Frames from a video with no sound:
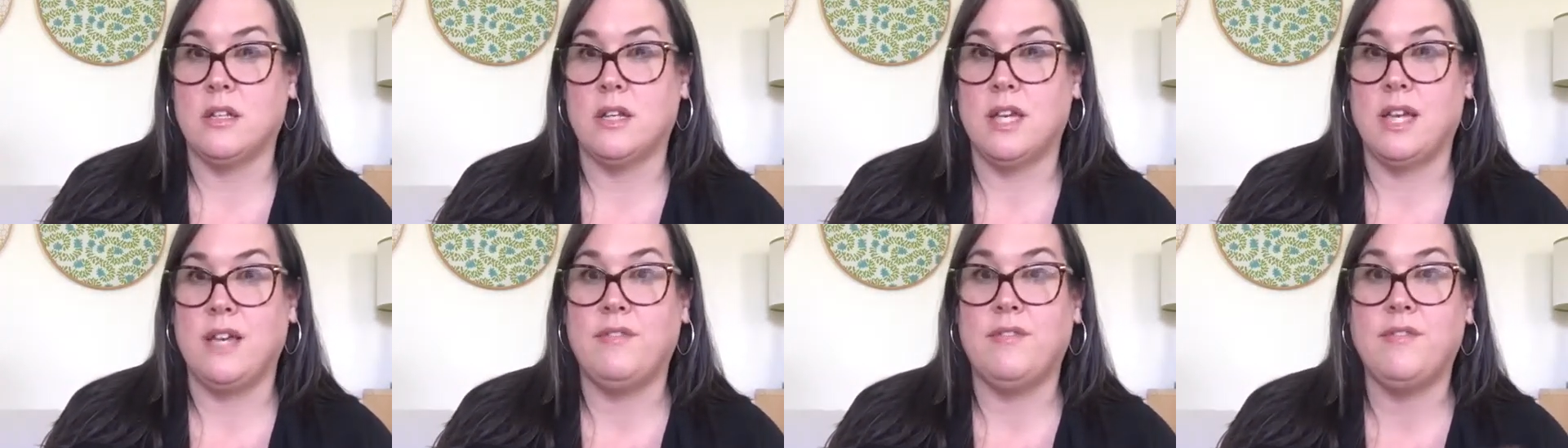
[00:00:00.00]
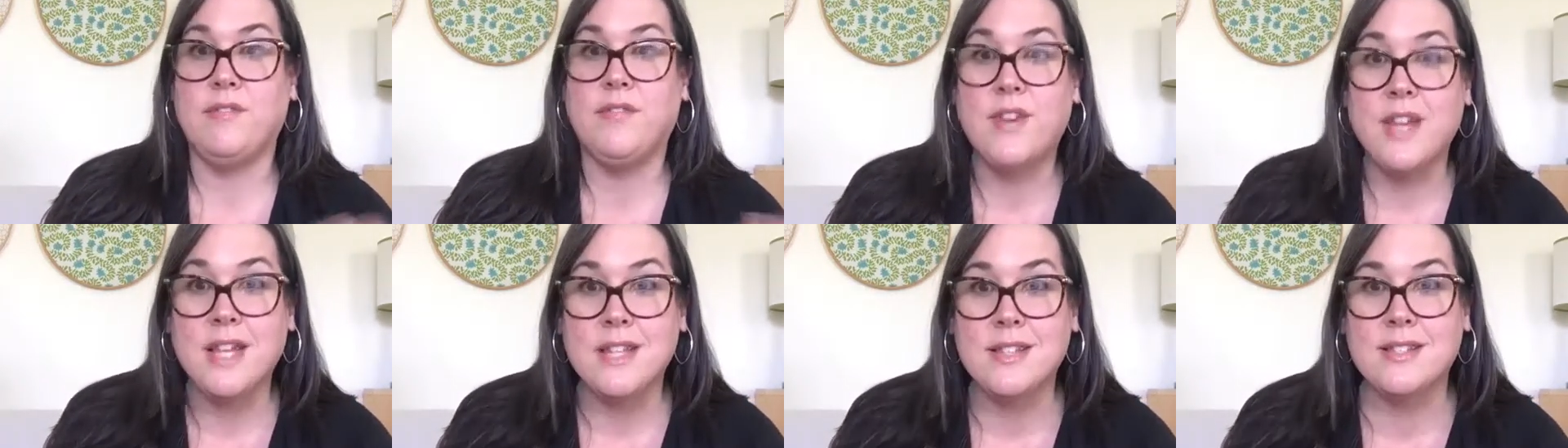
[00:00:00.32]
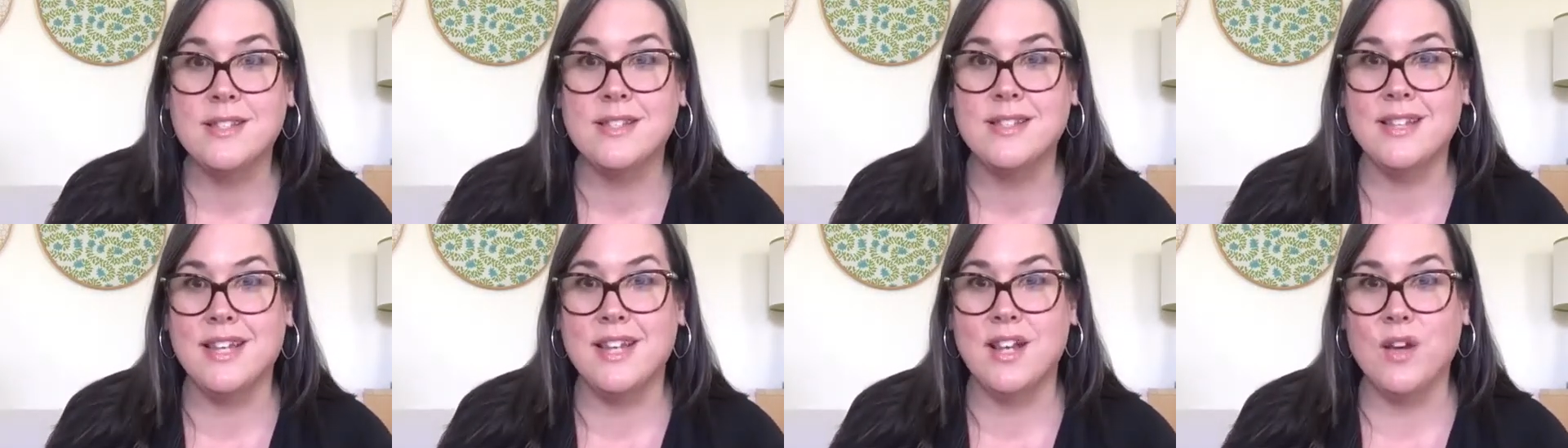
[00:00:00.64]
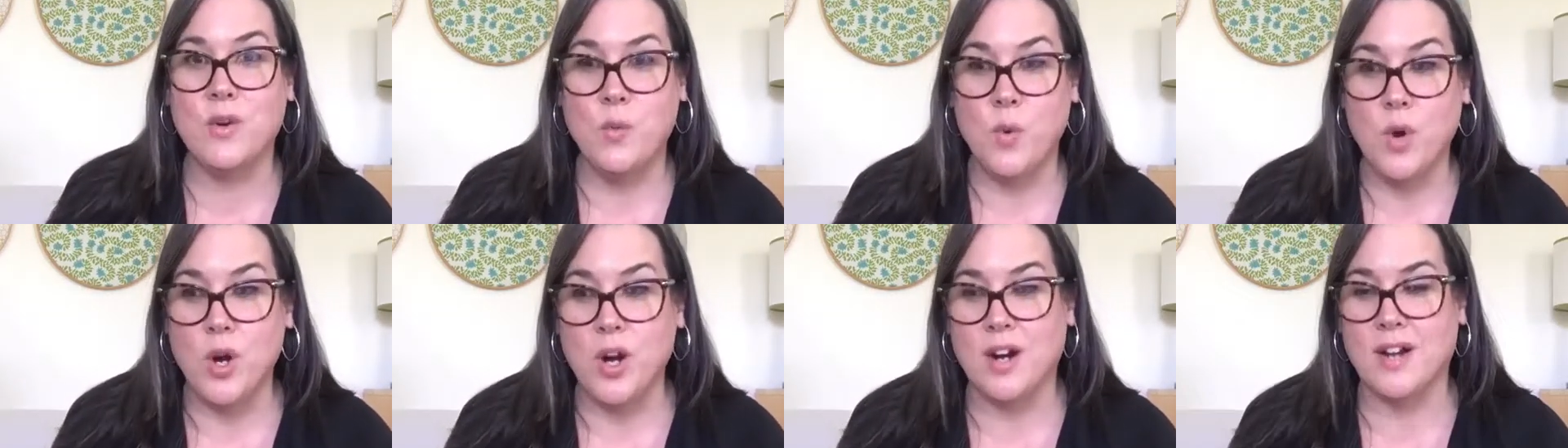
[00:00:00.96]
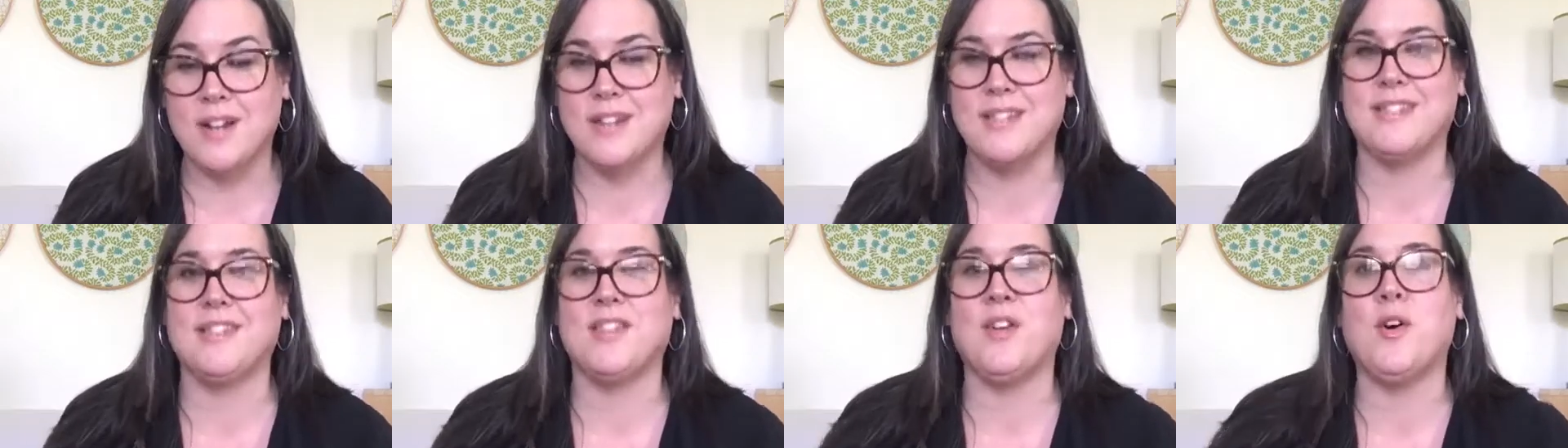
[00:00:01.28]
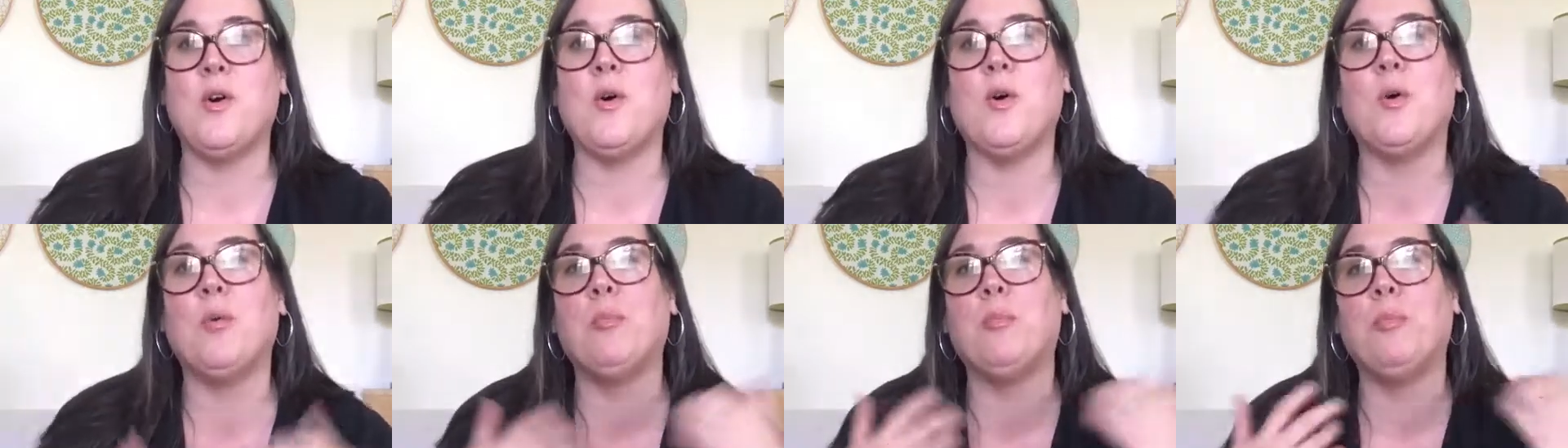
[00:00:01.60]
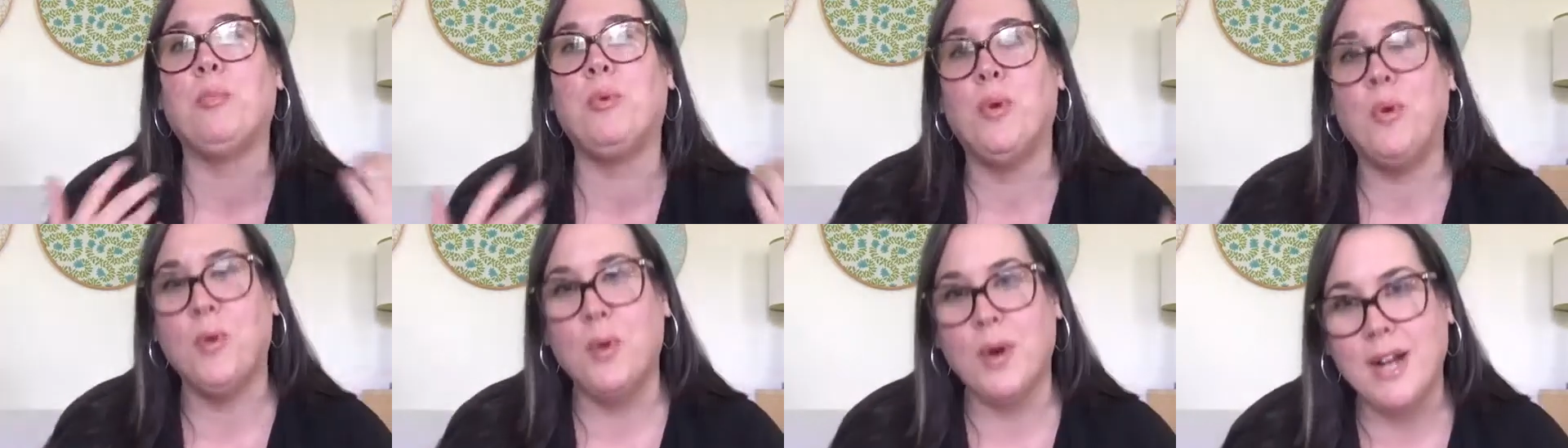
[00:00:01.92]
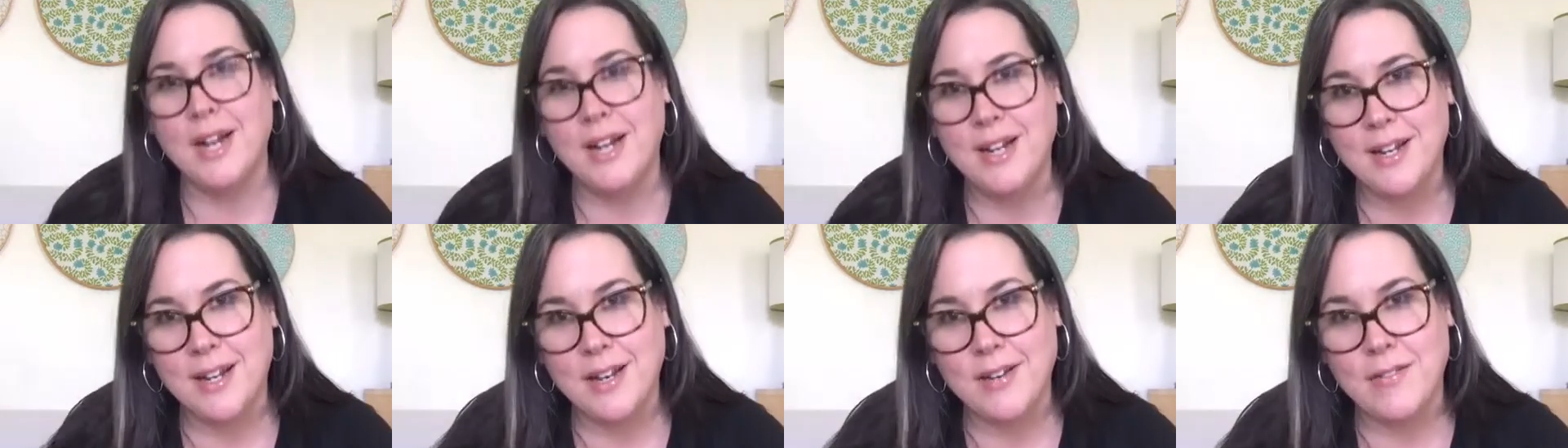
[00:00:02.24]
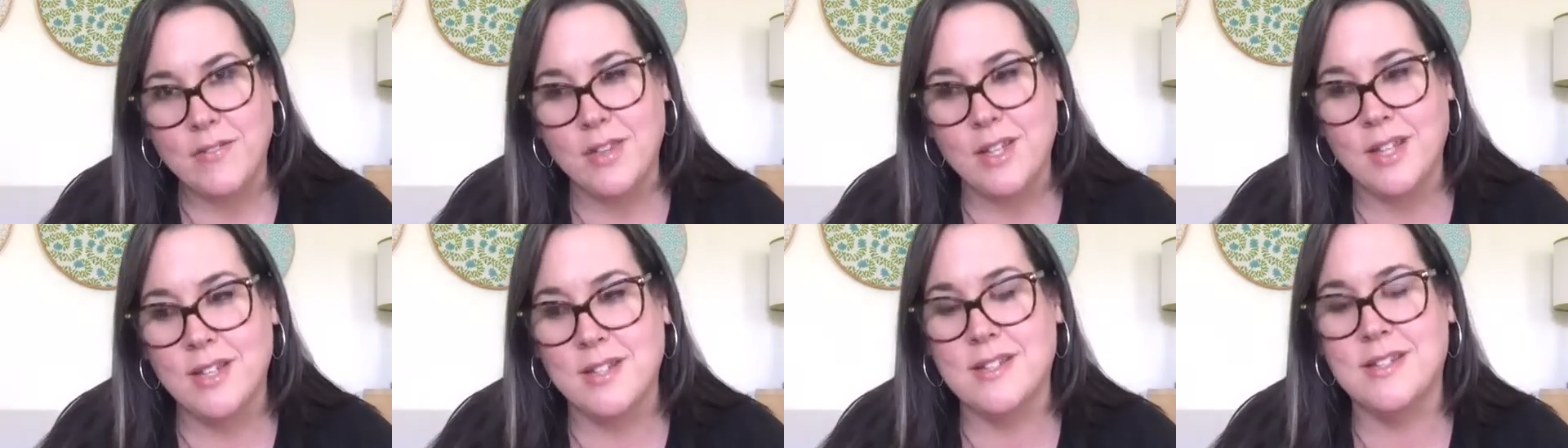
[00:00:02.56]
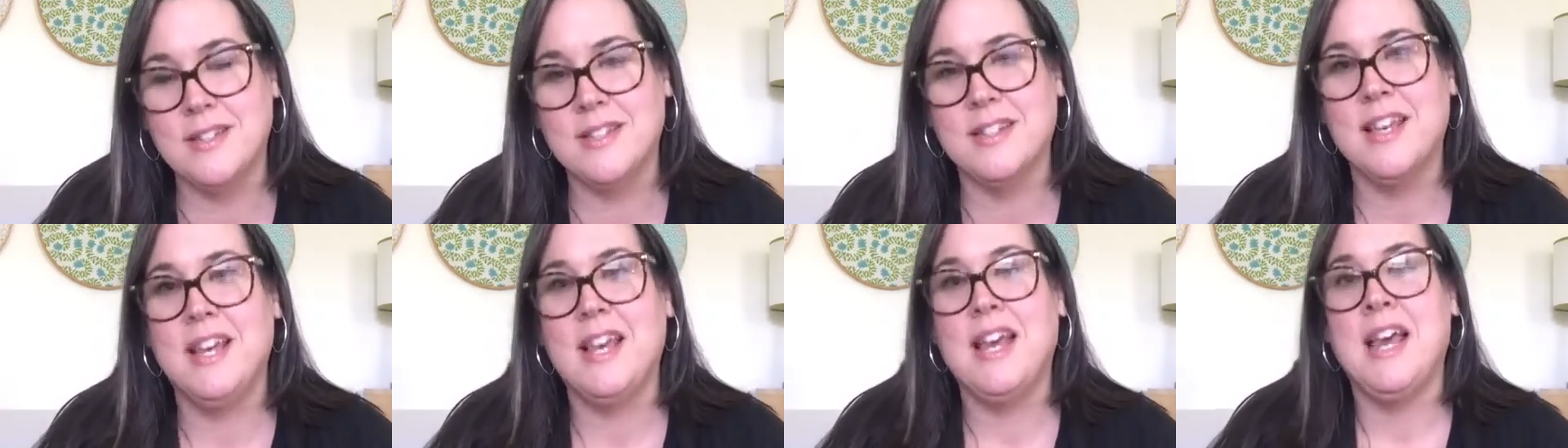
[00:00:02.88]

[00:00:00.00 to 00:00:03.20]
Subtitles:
it fits and it works? The whole point of this